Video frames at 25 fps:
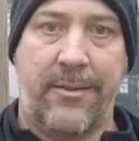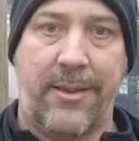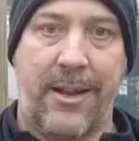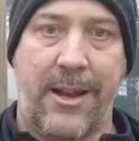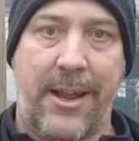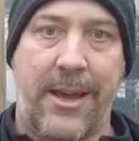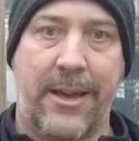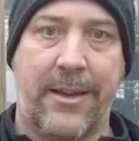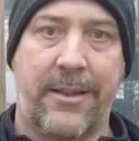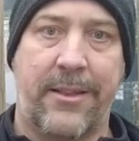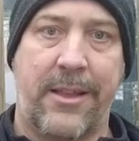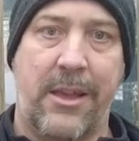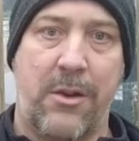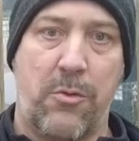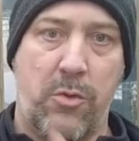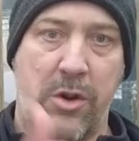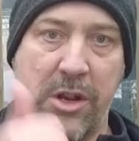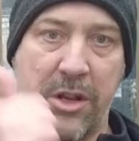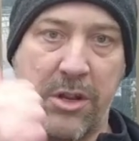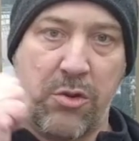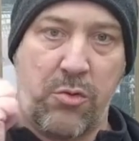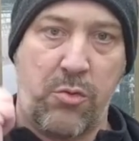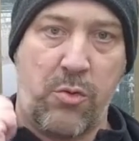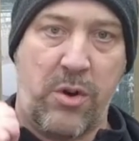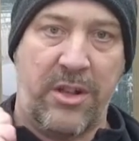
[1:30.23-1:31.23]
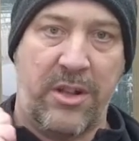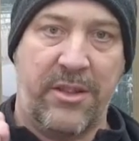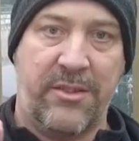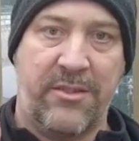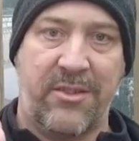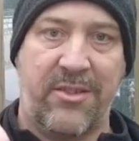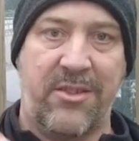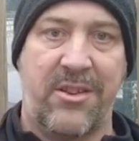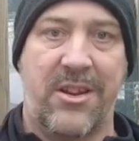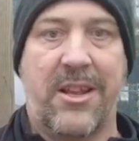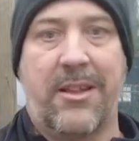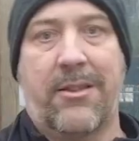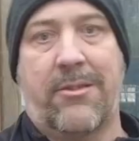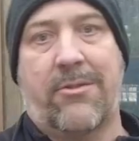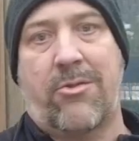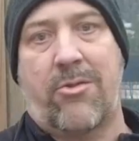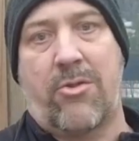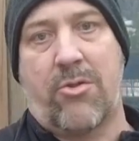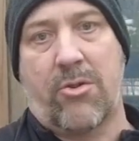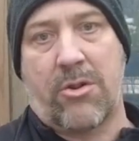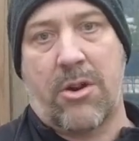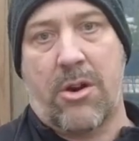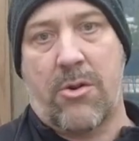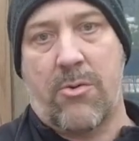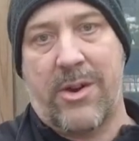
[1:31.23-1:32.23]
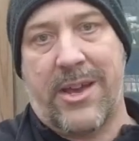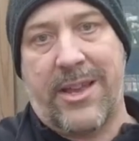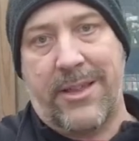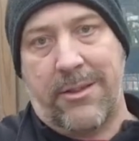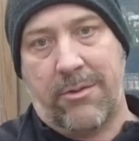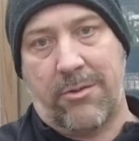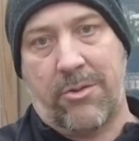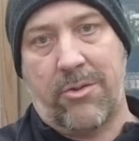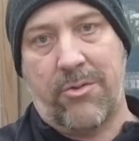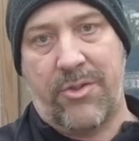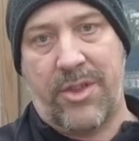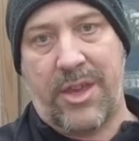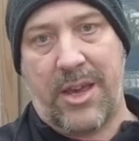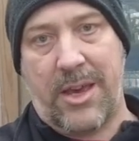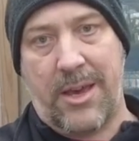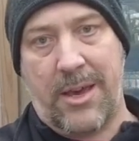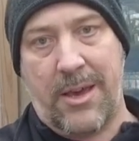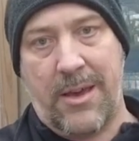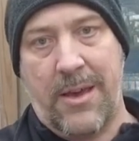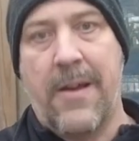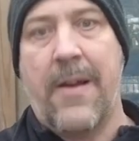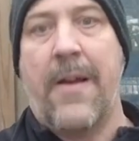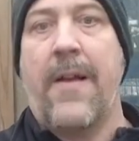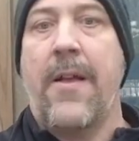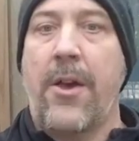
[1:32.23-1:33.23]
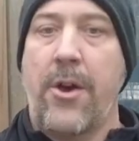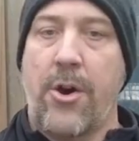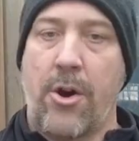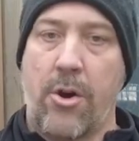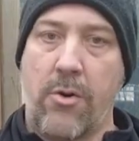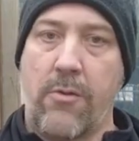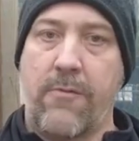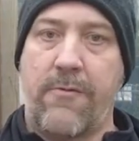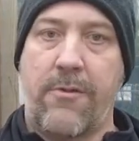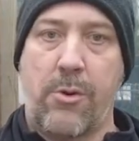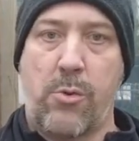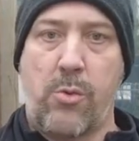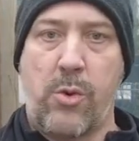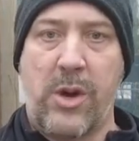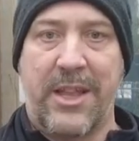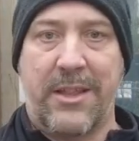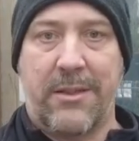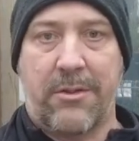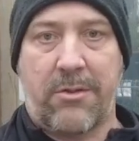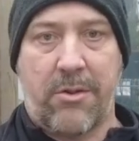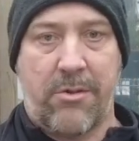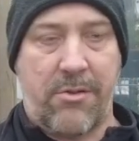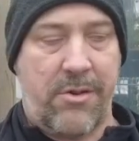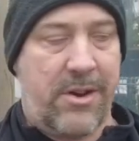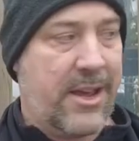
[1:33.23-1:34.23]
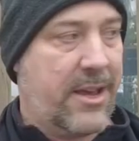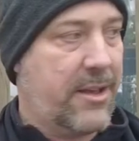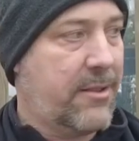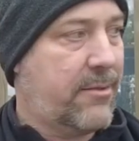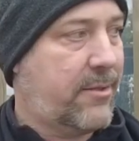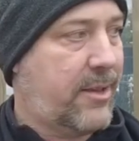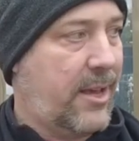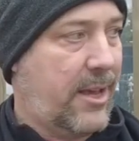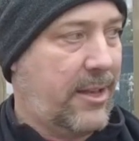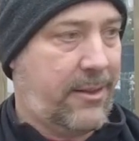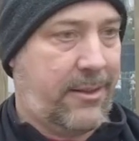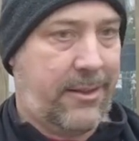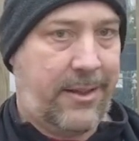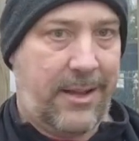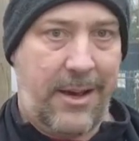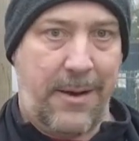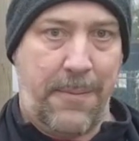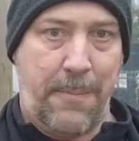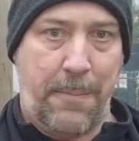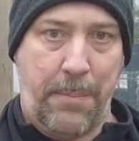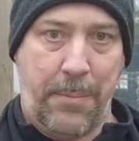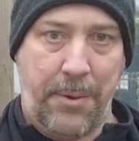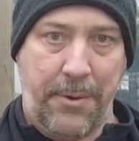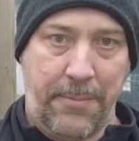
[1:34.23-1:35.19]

selecting which ones needs to go into the overwintering setup.